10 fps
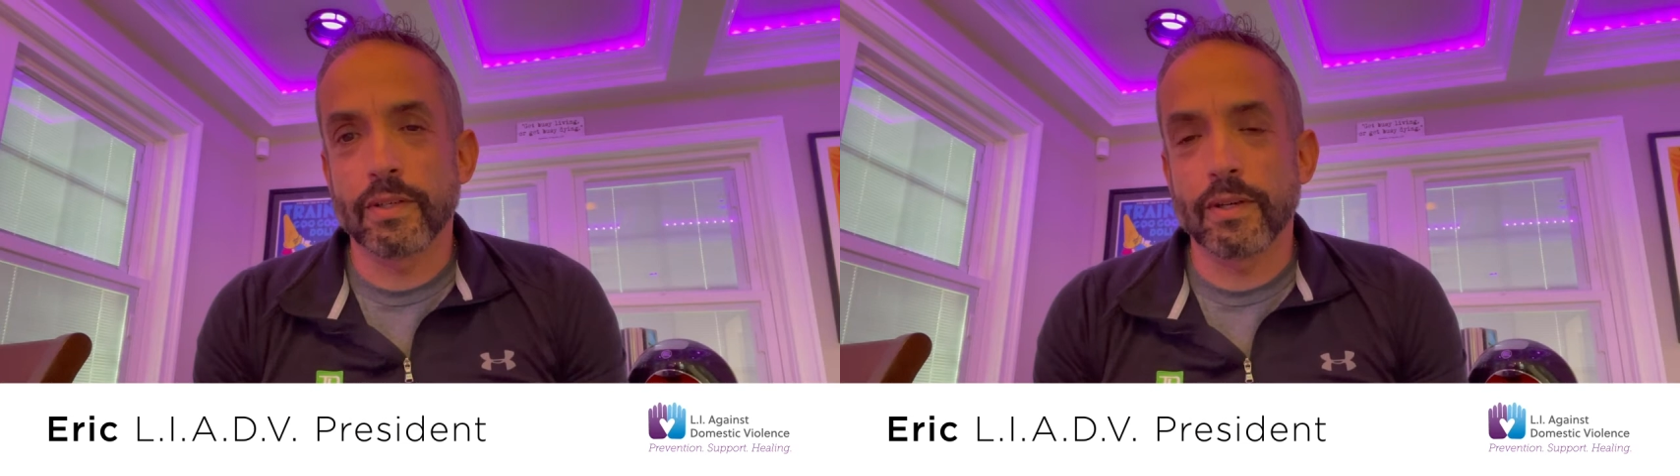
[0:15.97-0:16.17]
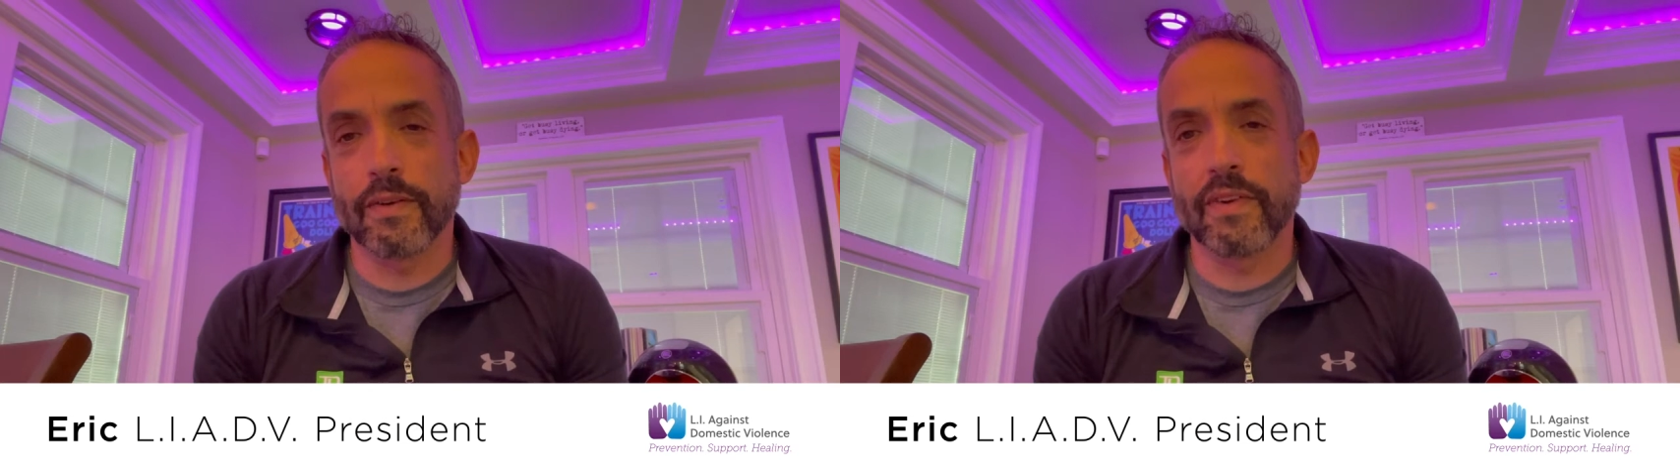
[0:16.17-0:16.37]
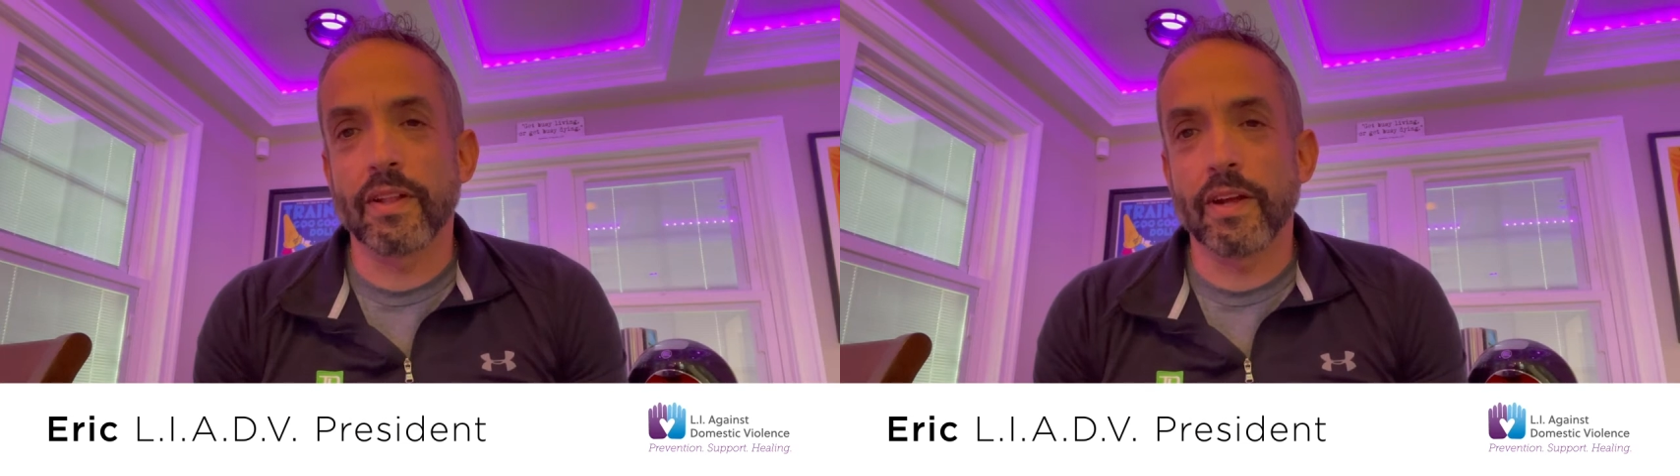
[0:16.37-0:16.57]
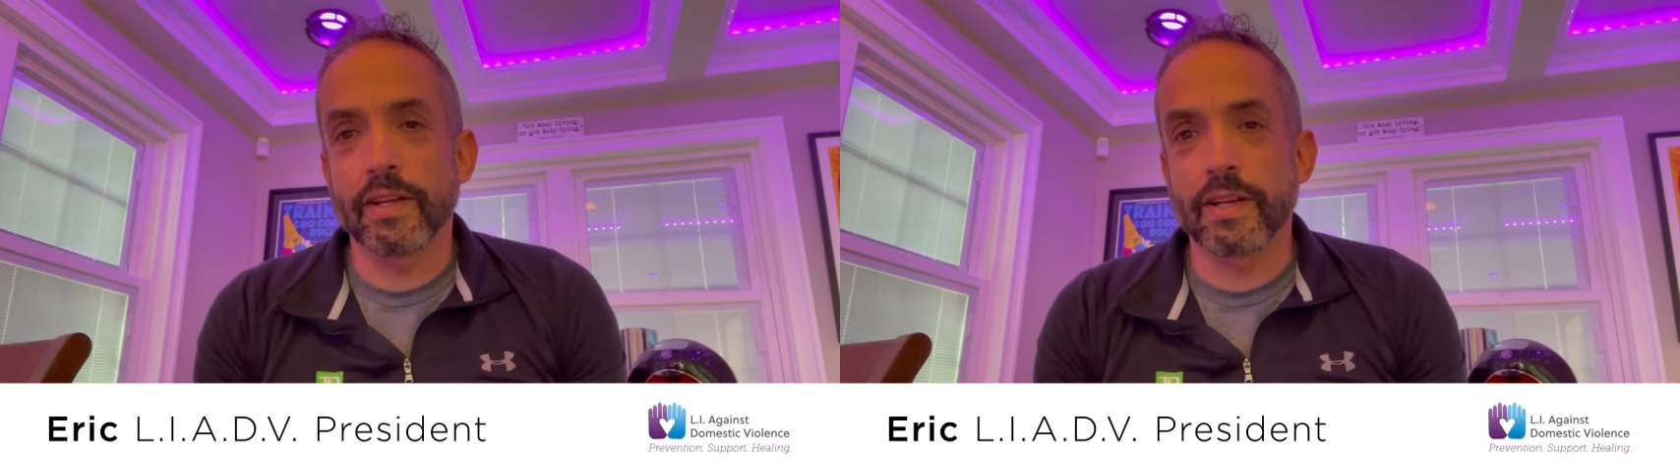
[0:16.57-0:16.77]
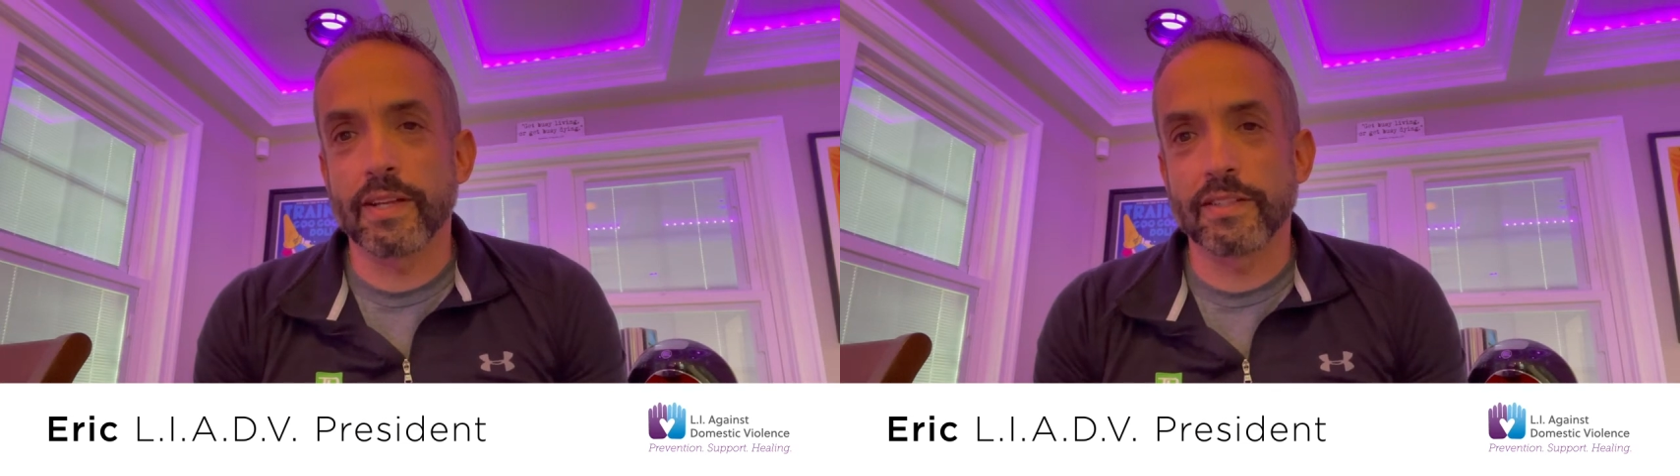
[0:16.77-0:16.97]
of LI
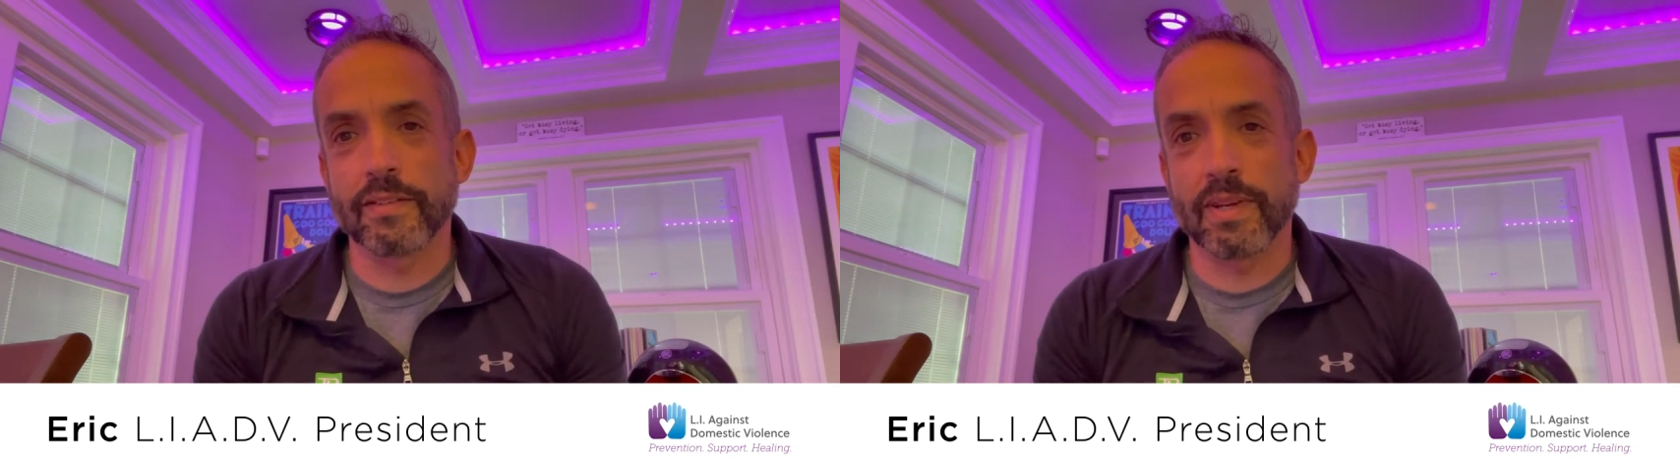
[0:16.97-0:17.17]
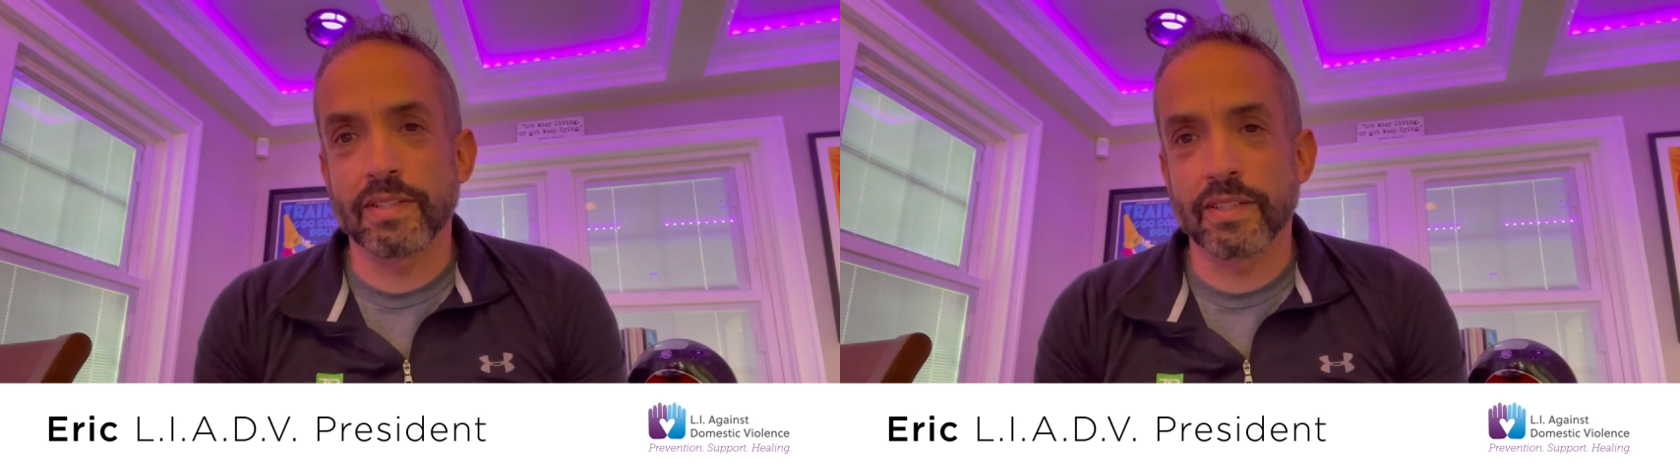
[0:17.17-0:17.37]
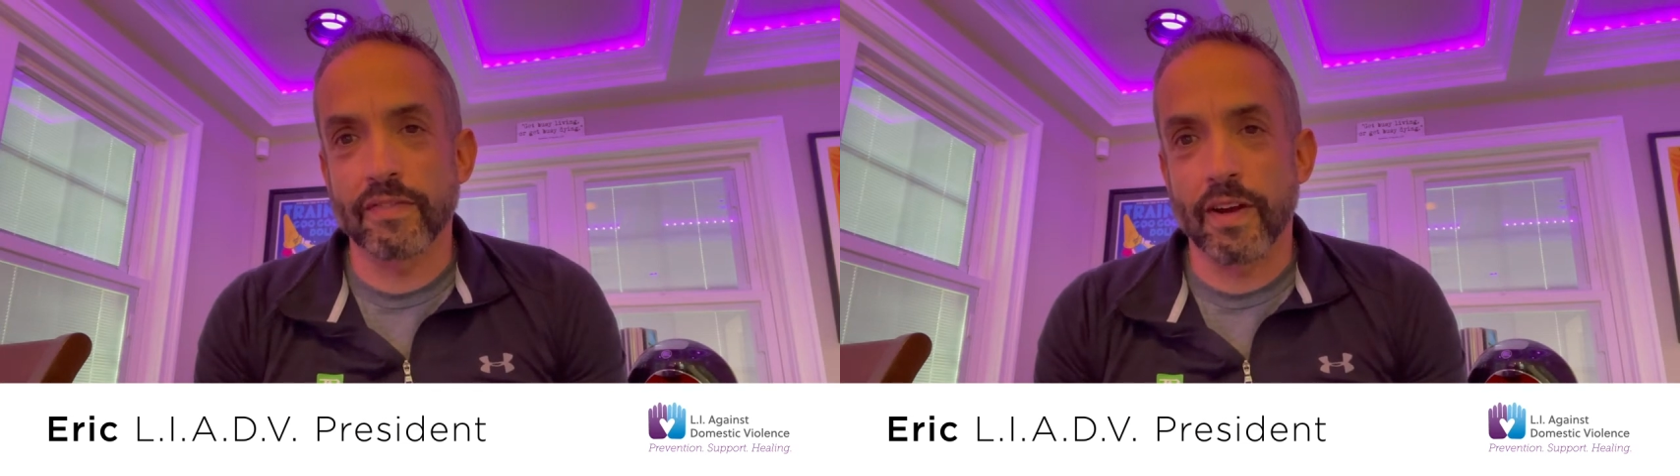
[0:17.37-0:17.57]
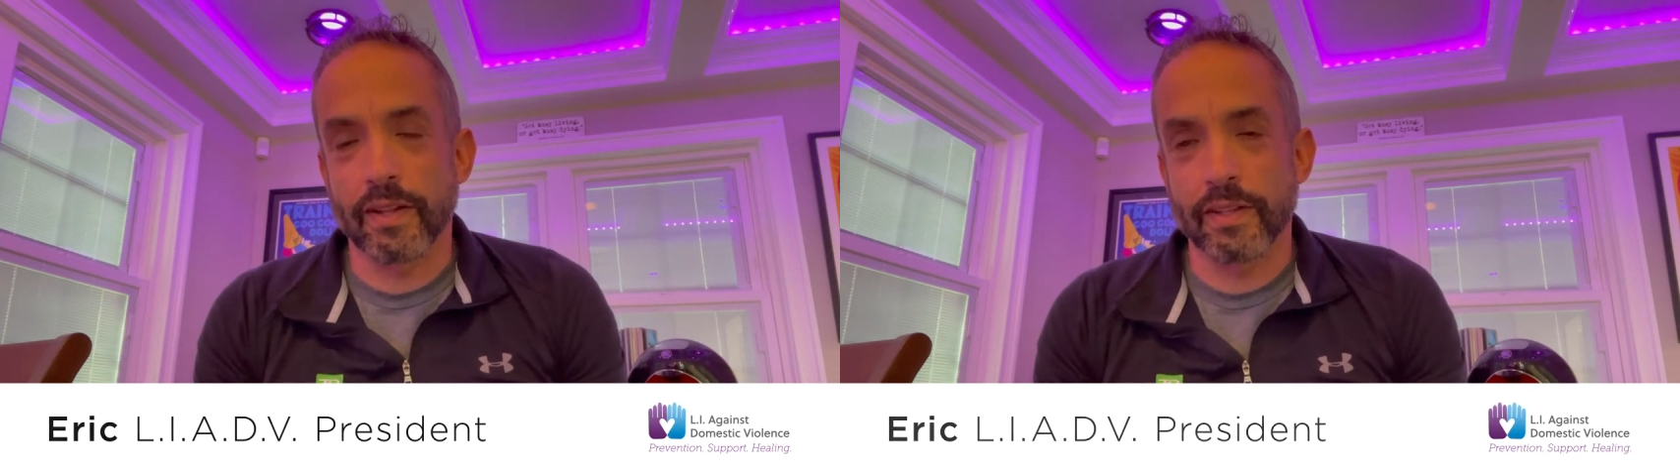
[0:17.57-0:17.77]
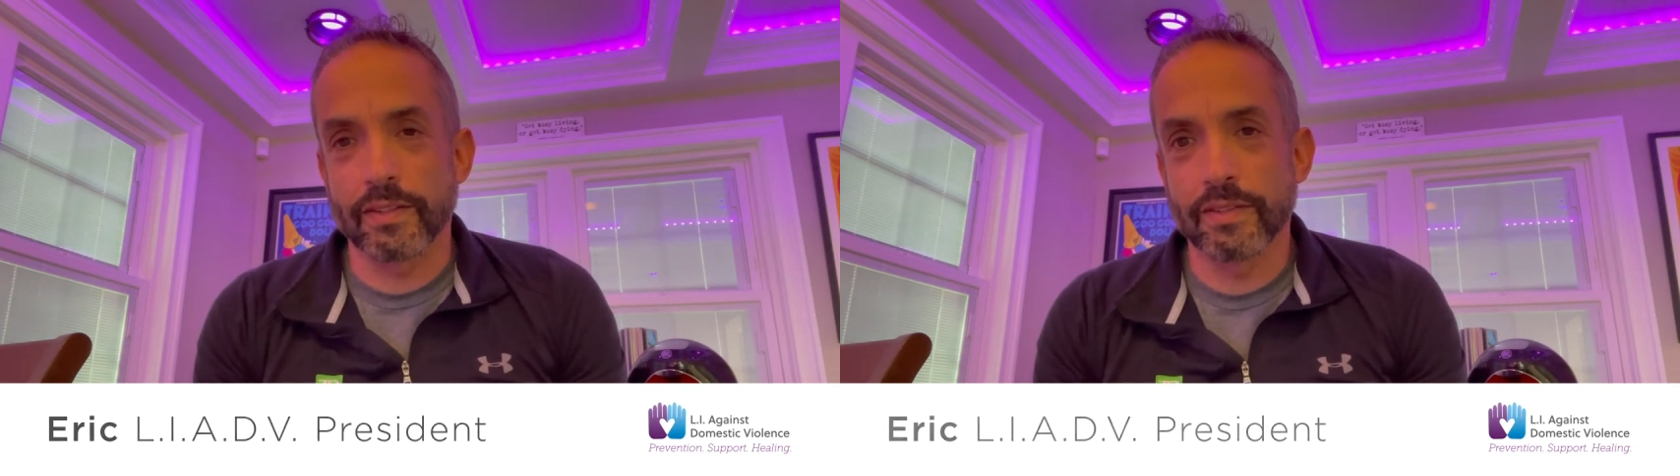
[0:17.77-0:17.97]
Against Domestic
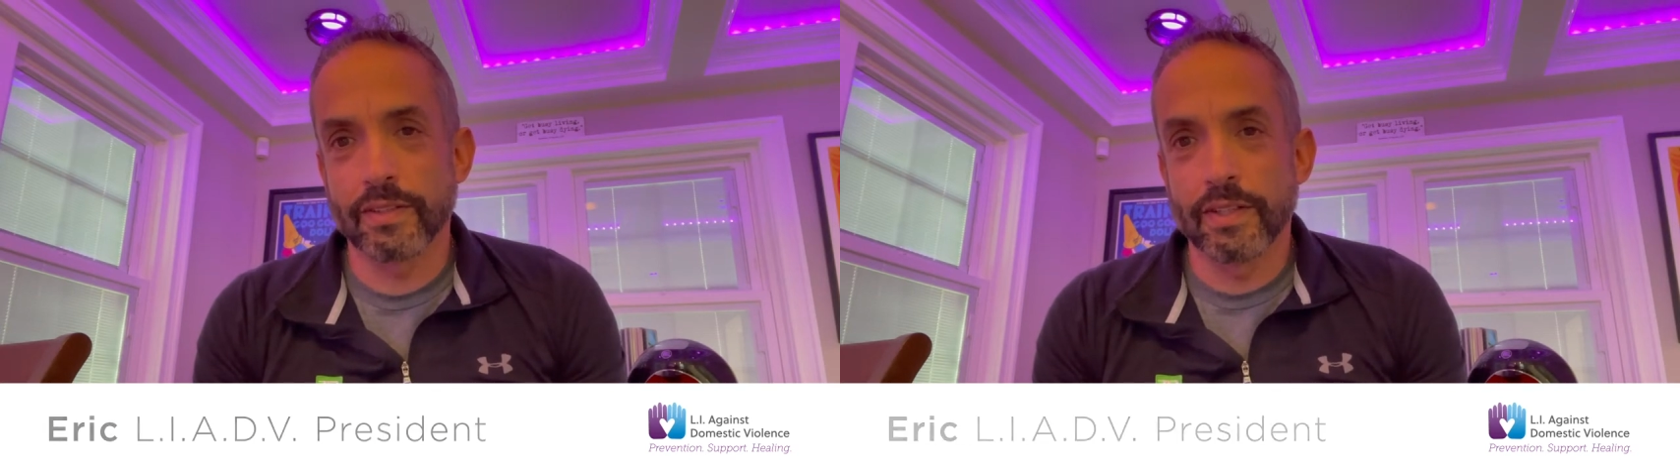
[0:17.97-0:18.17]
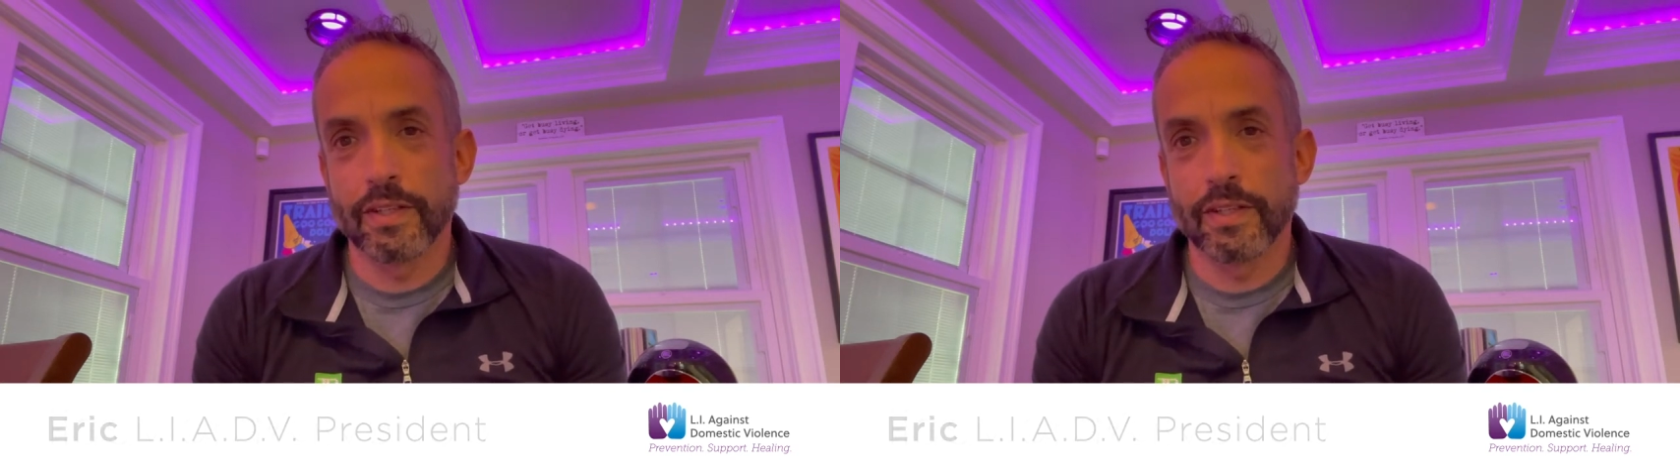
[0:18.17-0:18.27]
Violence